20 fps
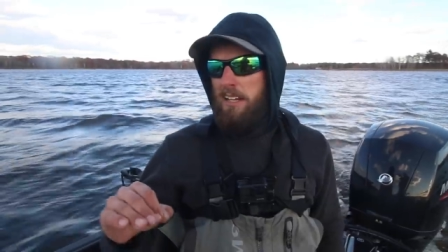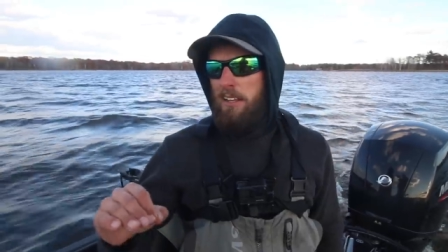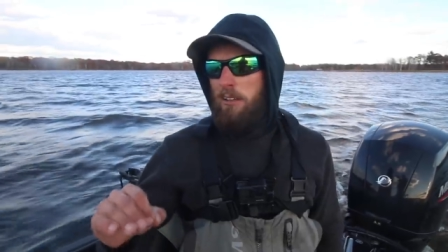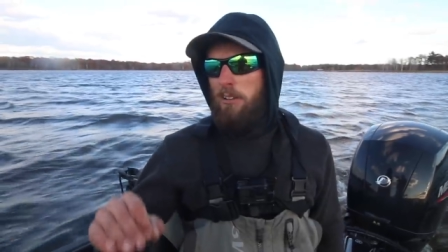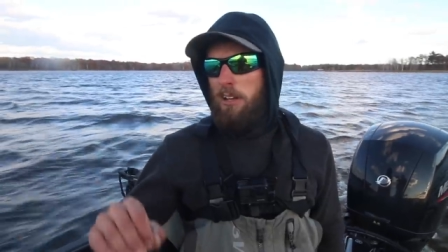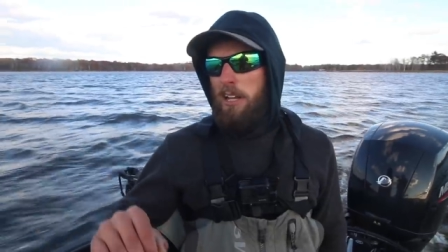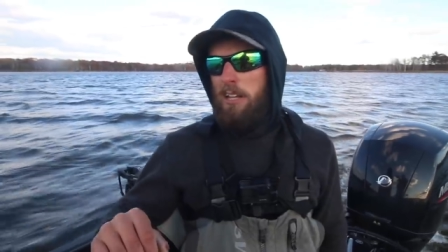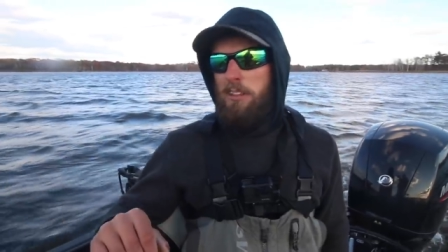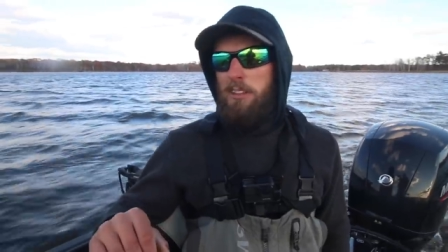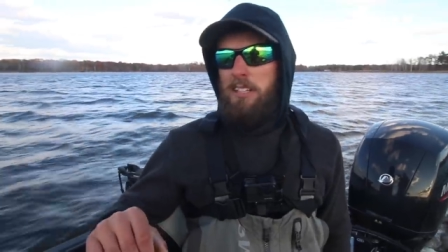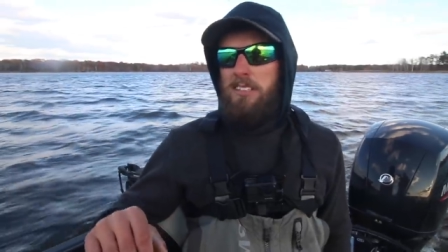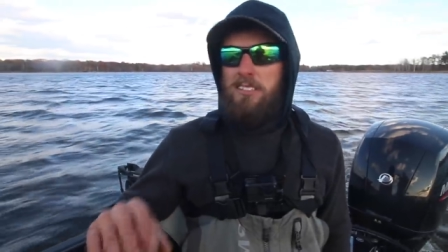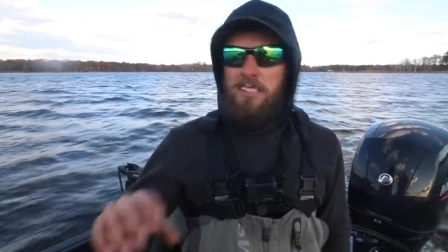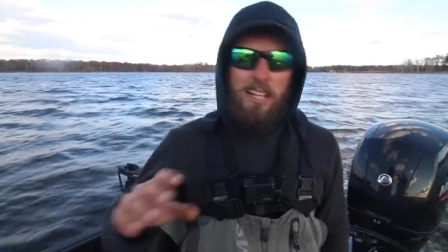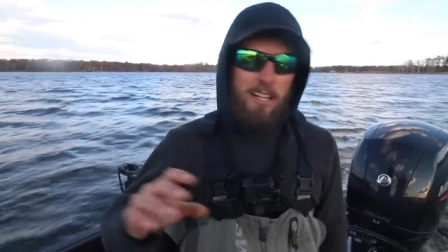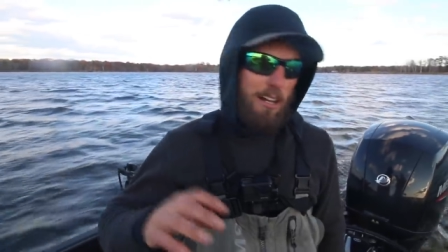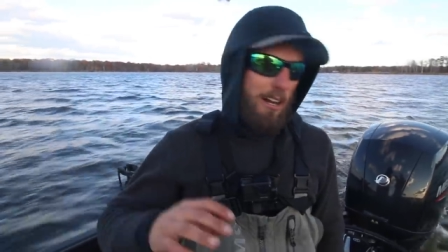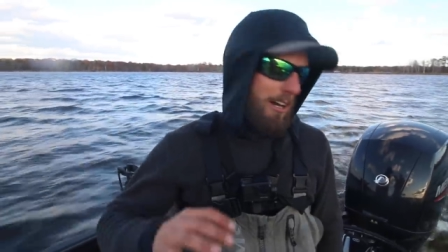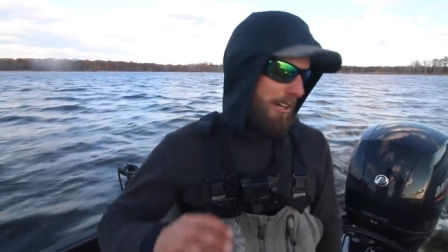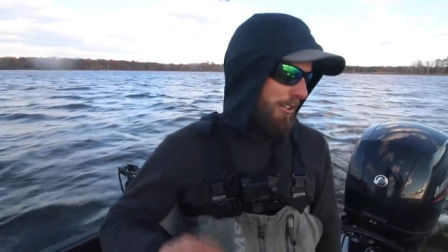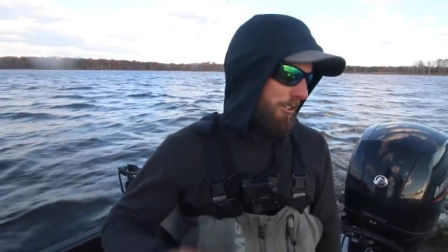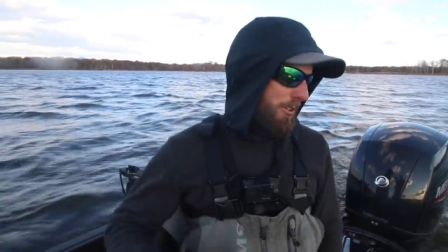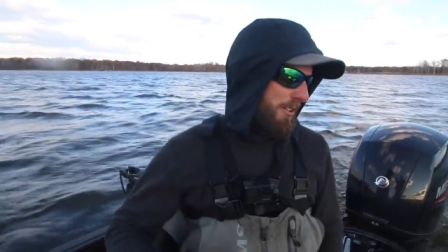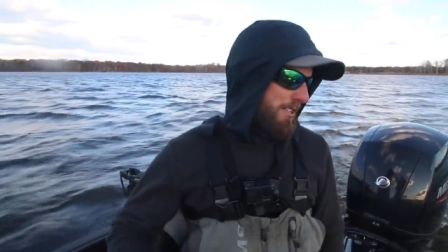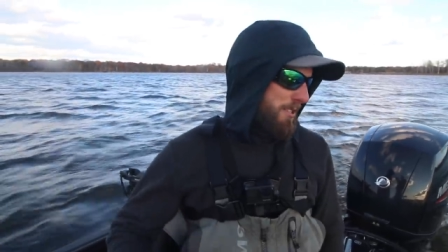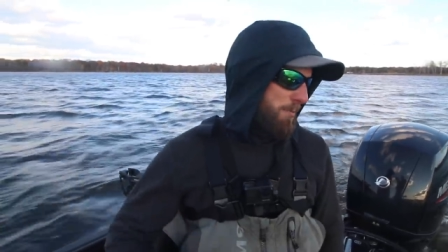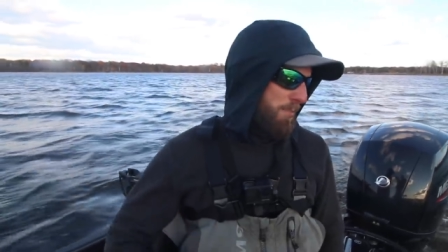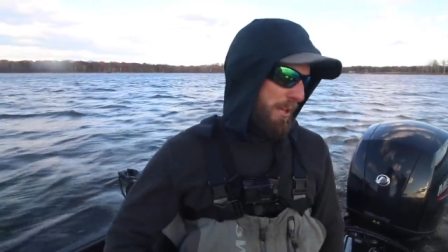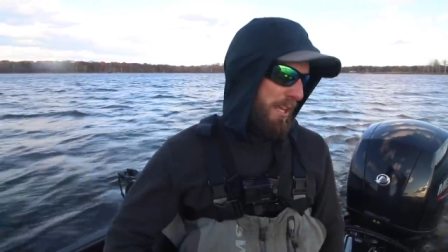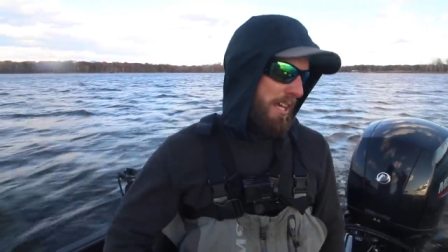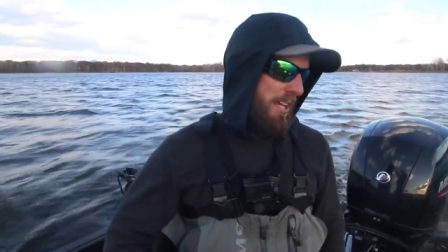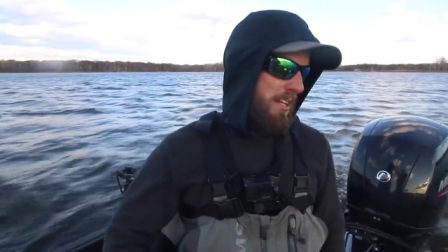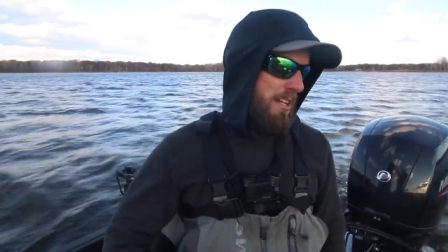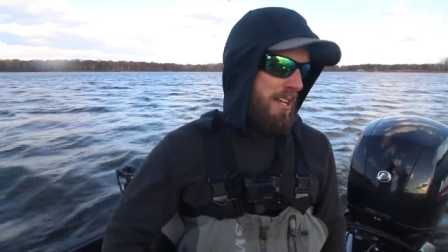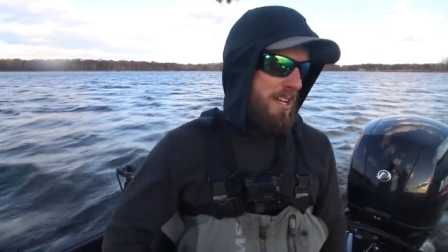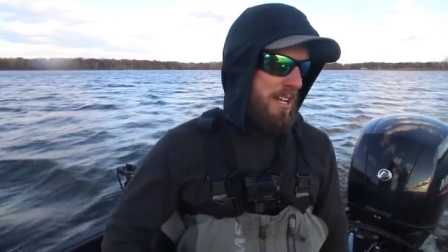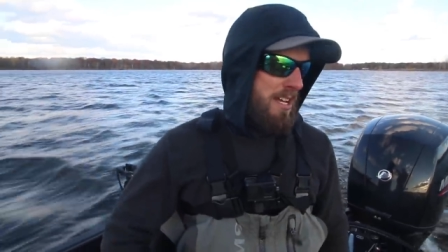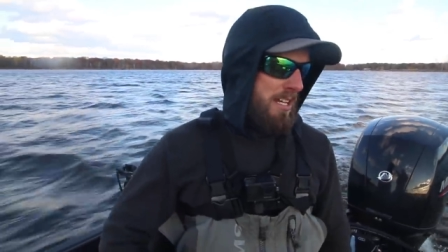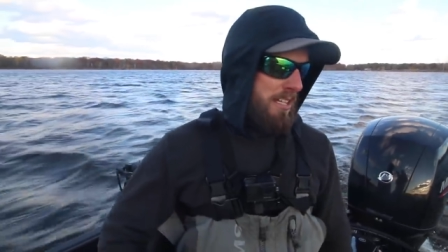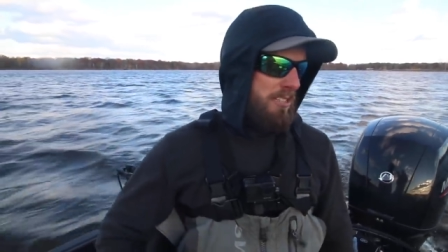And I'll kind of, it's kind of hard to explain.
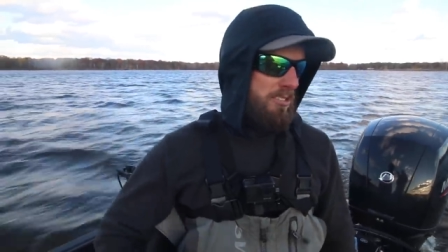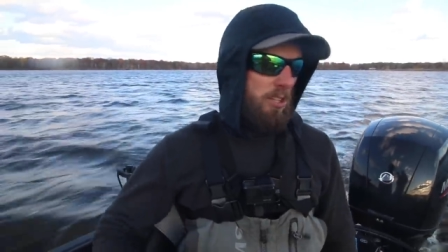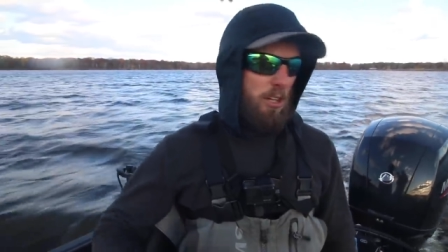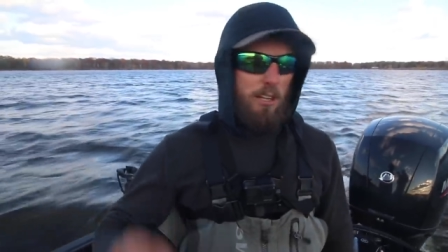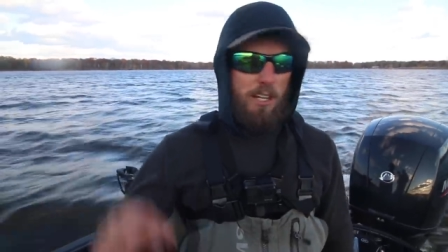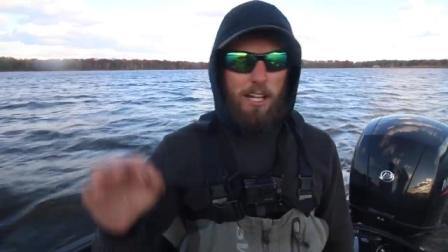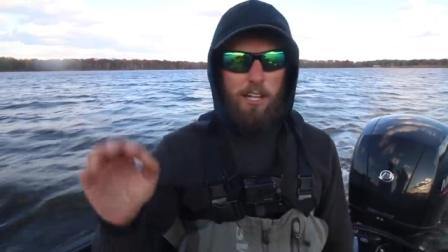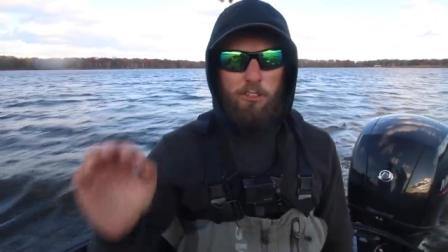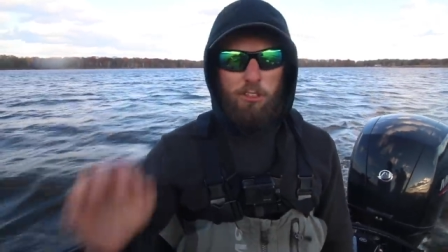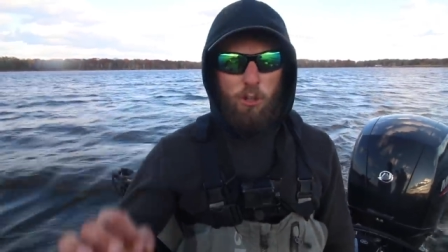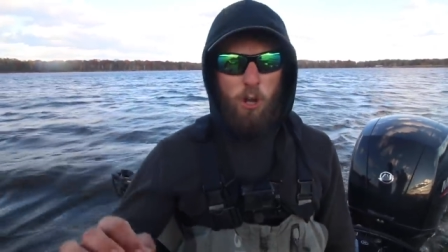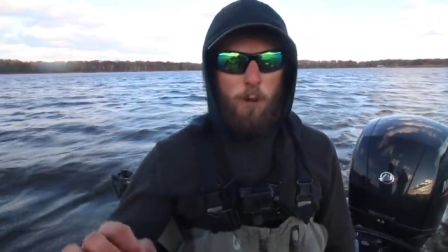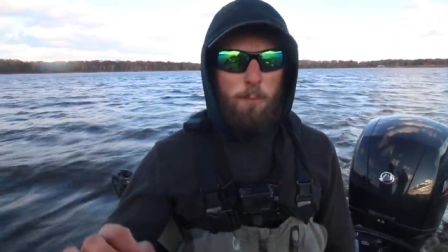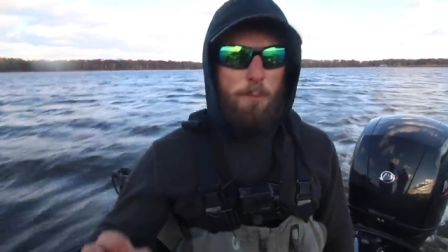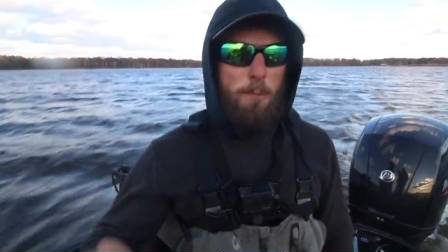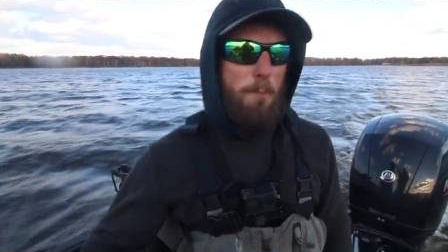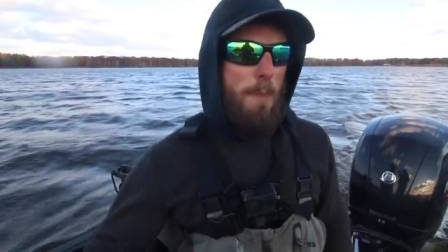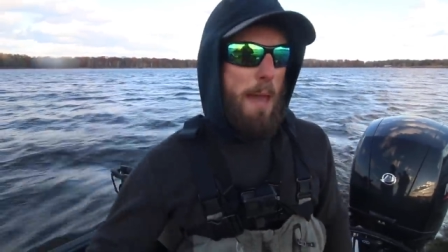So I'll kind of throw up a